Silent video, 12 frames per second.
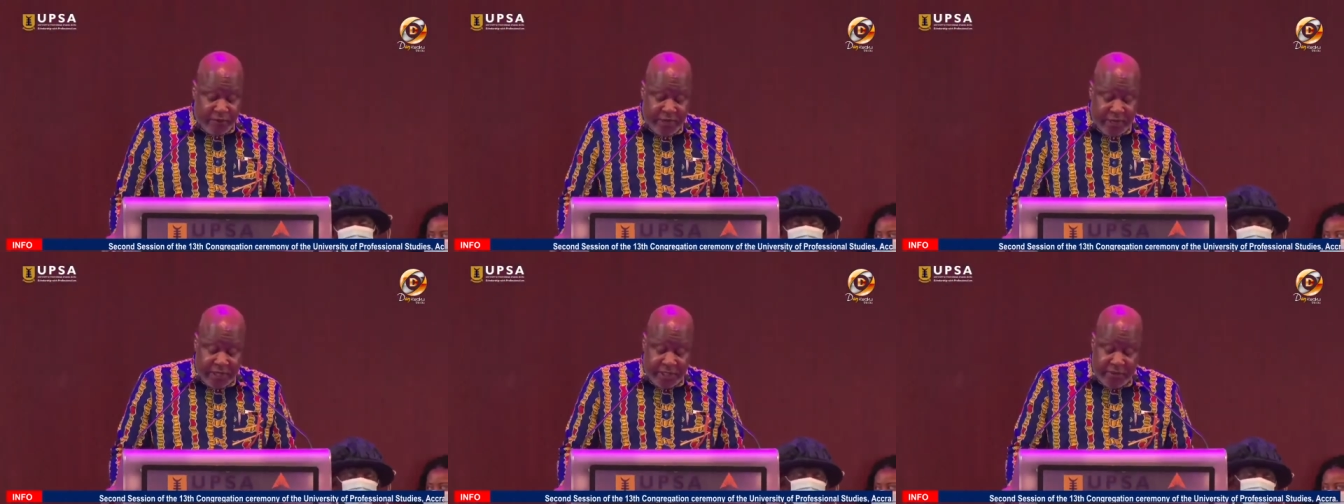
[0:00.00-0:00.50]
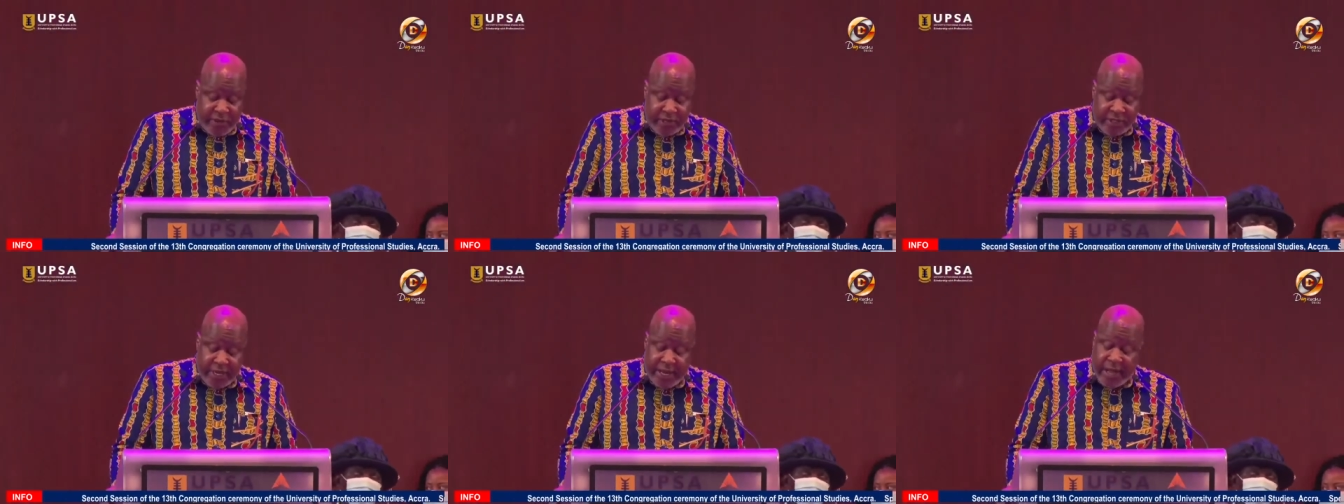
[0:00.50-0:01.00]
of the
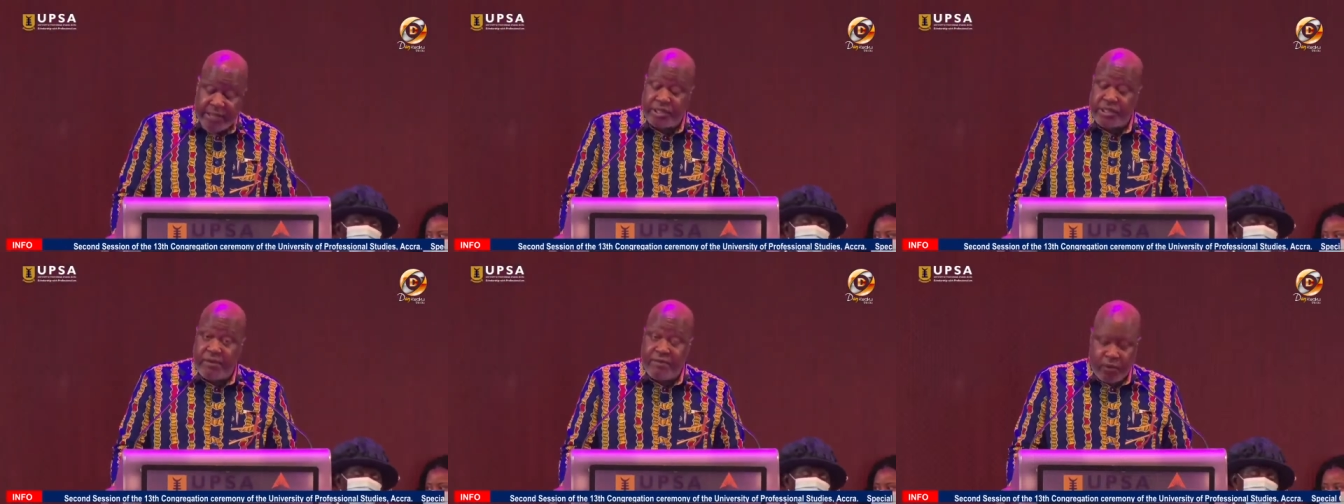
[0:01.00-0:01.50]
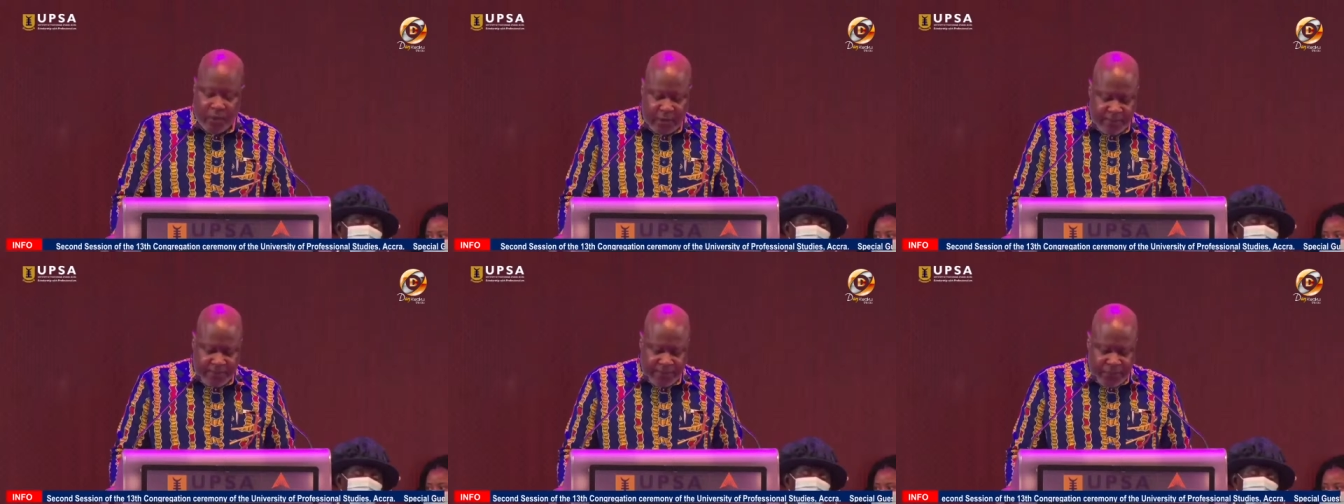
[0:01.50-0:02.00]
Desiderata, he urges
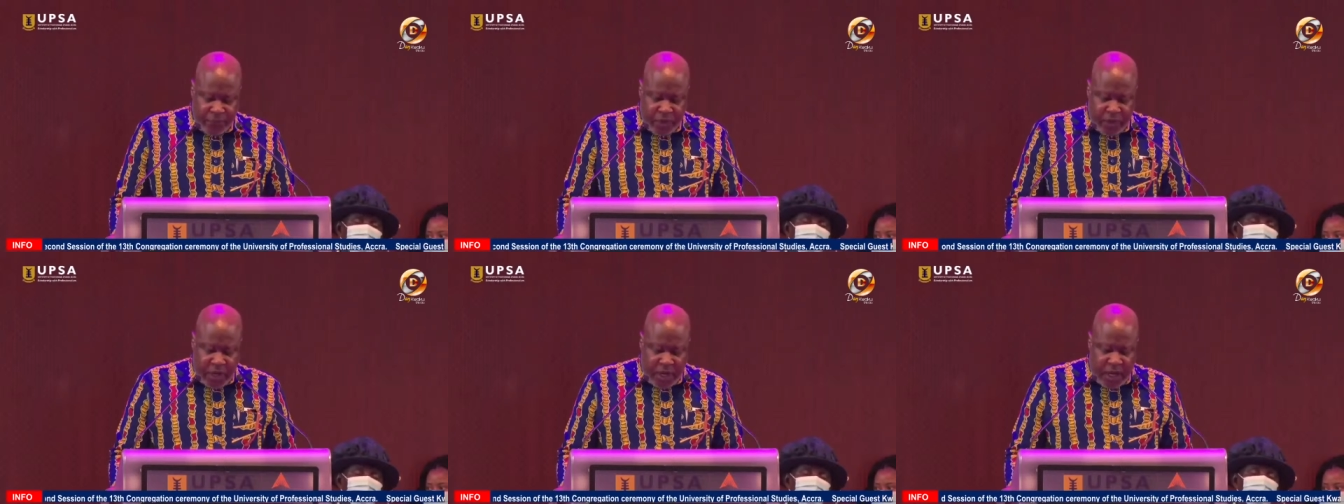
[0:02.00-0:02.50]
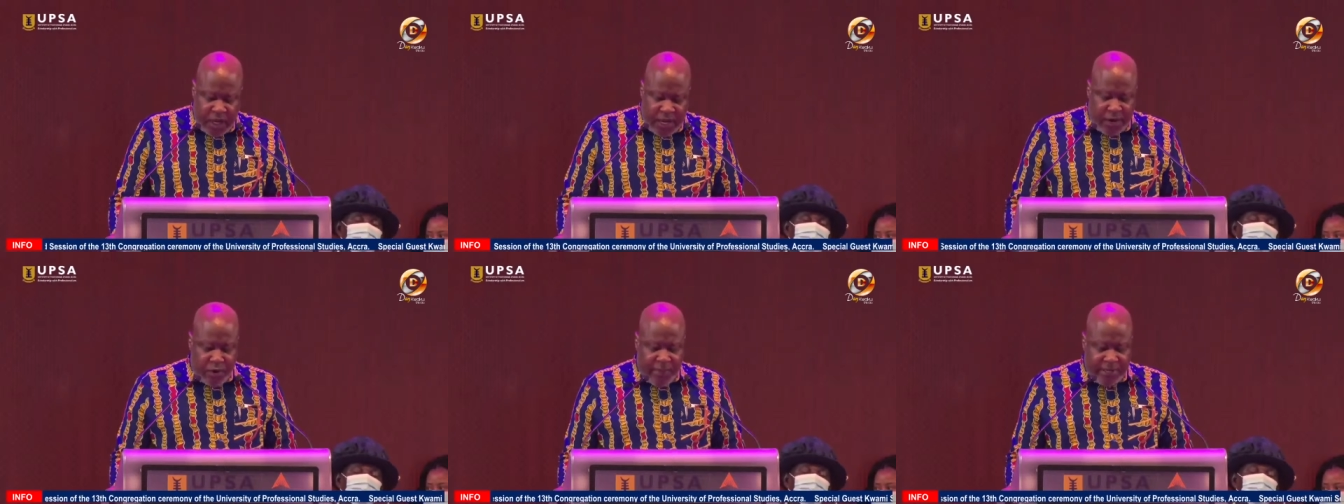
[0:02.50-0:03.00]
everyone
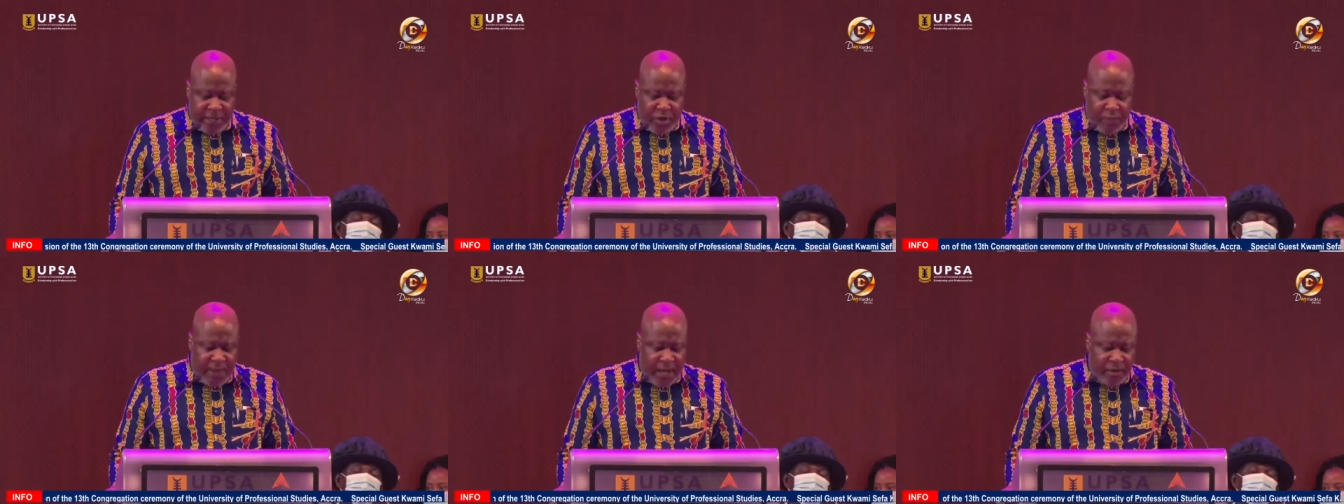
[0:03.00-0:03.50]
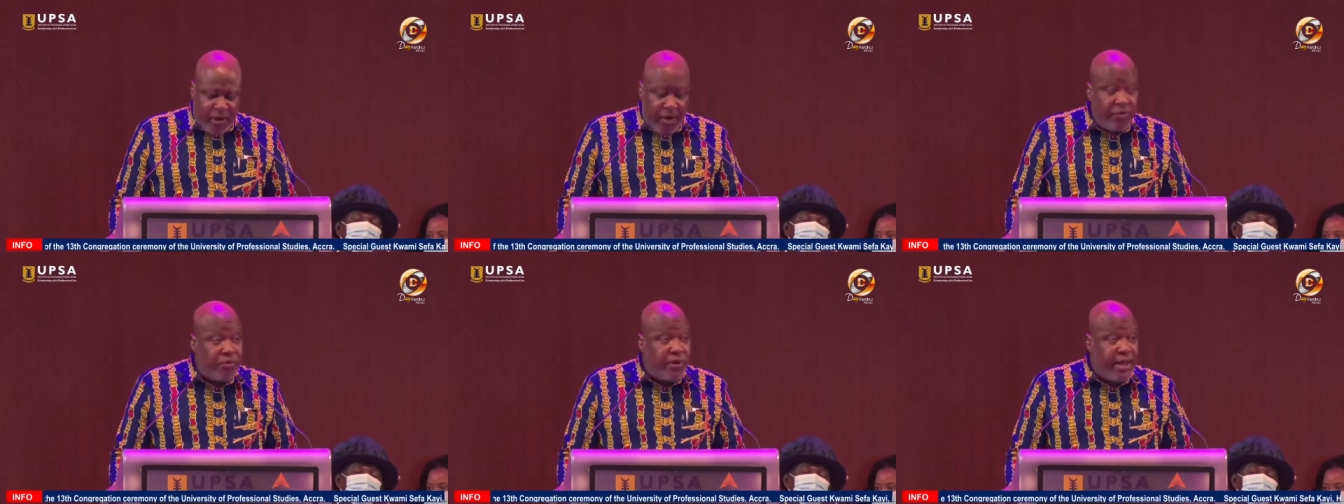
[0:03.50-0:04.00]
that no matter your
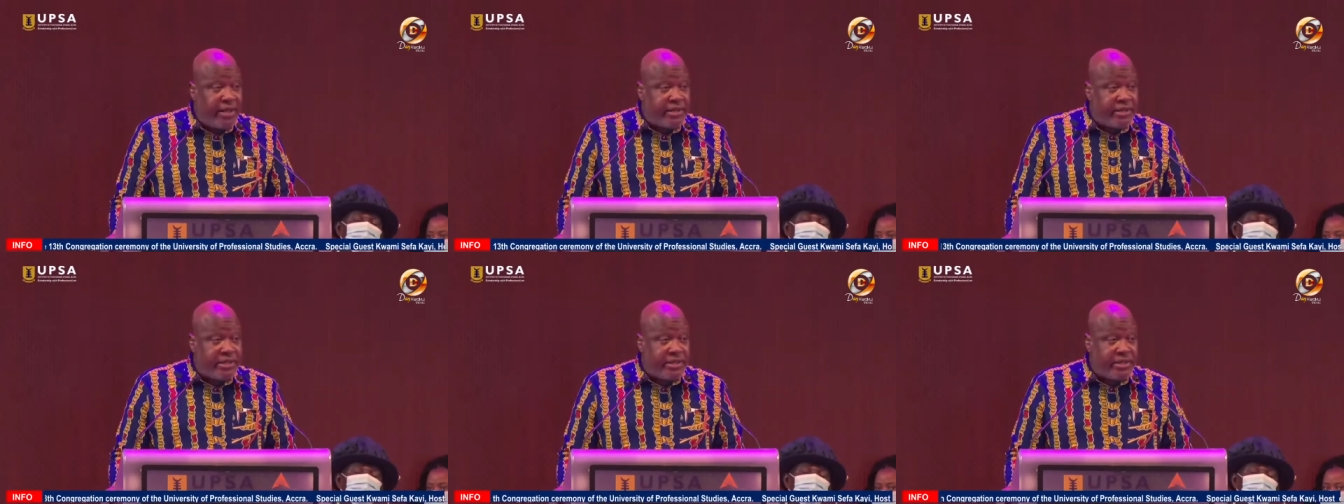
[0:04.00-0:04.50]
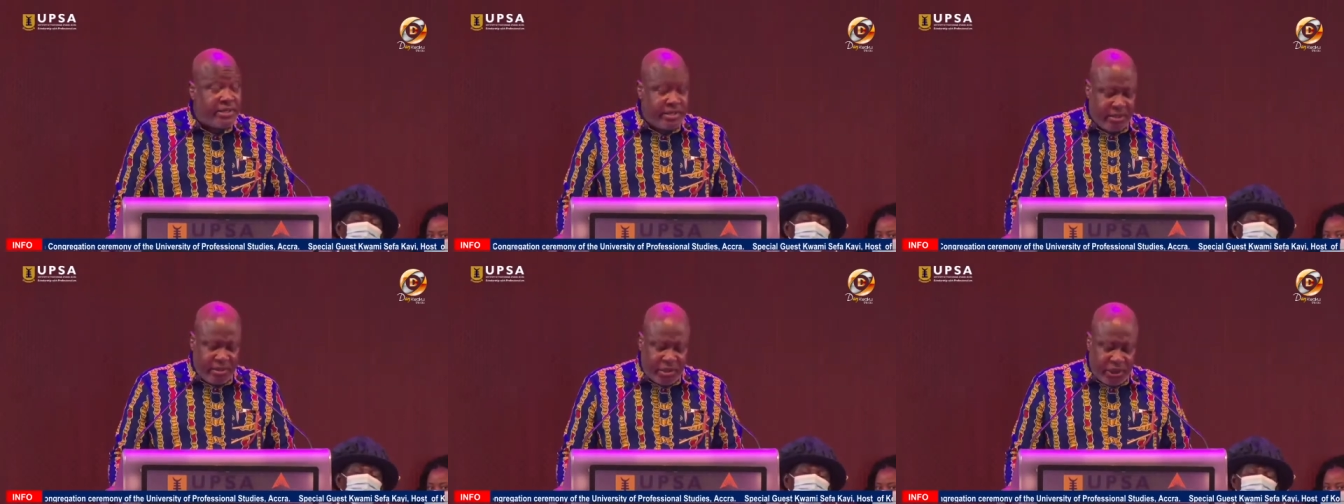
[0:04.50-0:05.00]
background,
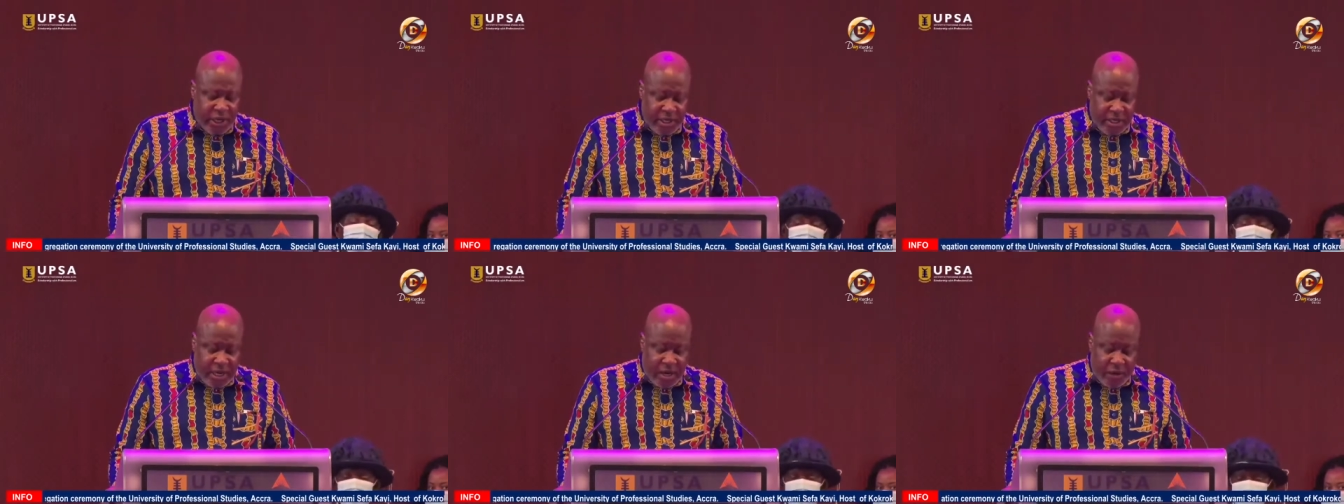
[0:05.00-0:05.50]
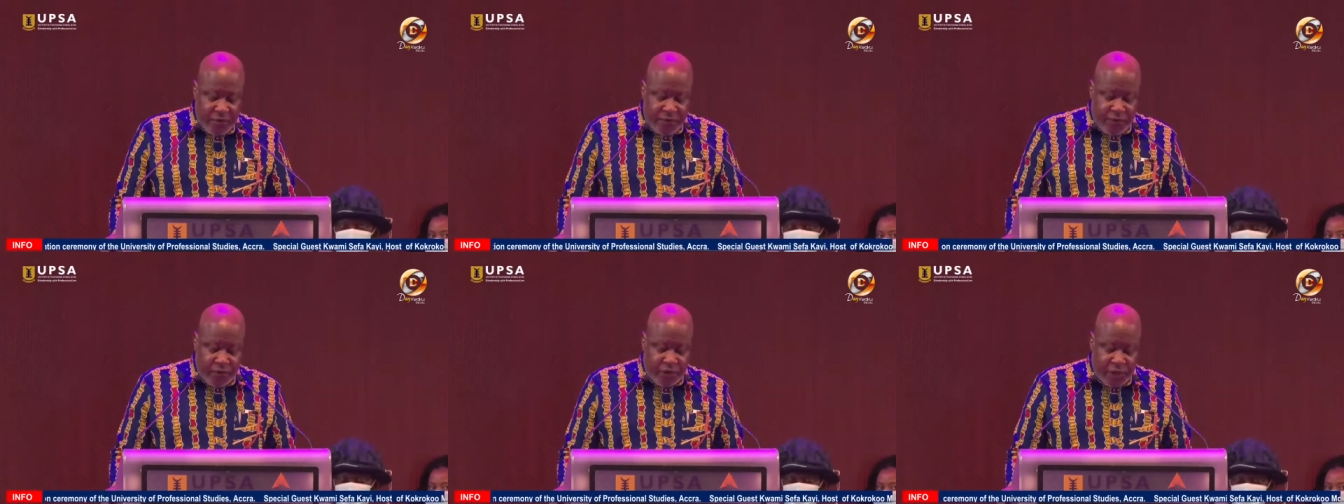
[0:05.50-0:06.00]
race, gender, or
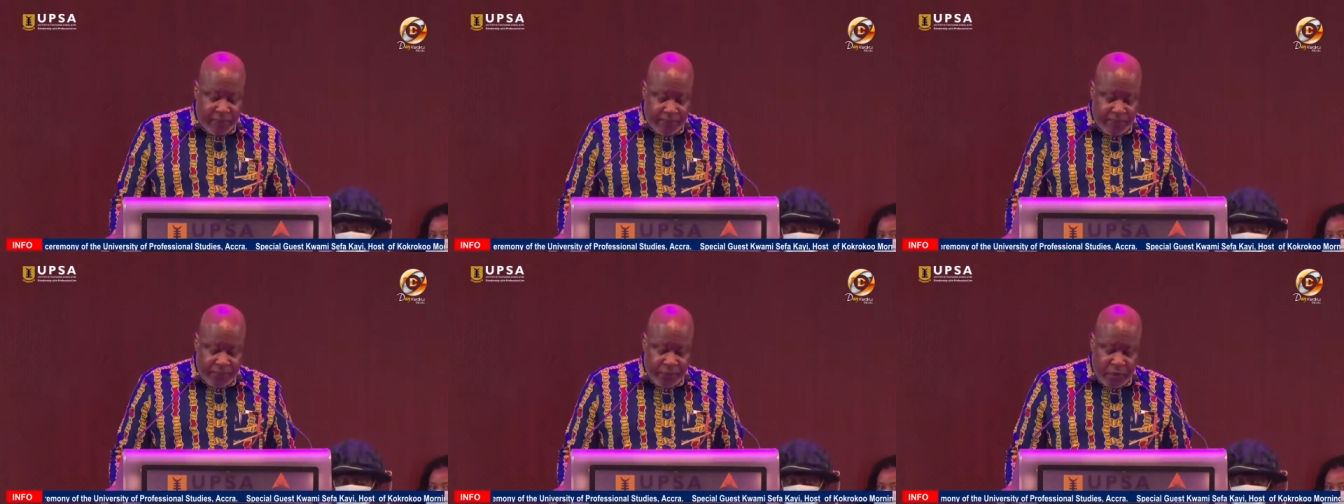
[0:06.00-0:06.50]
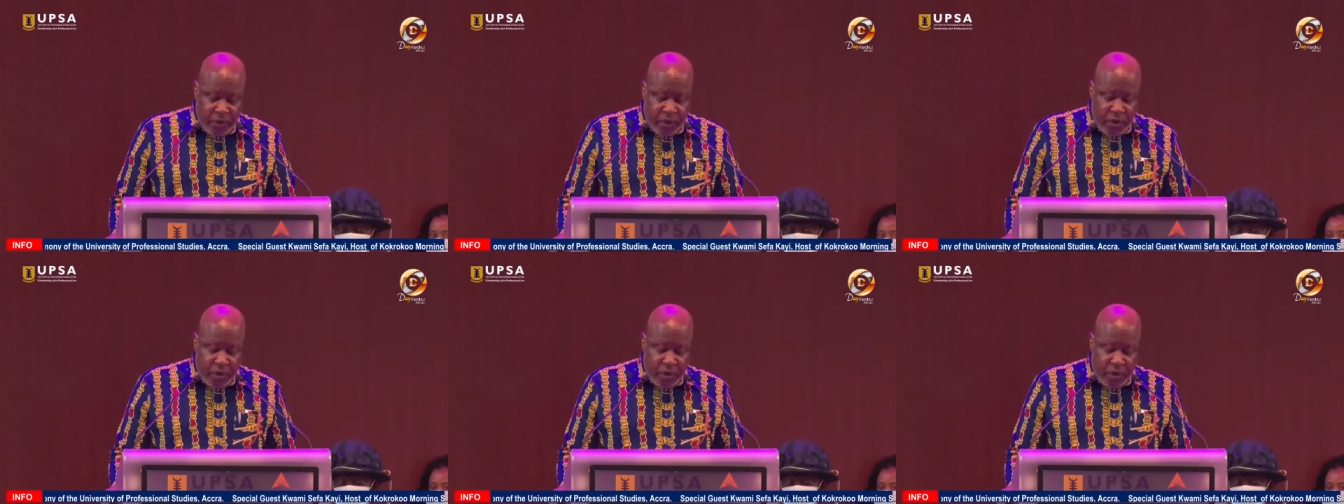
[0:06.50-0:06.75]
future,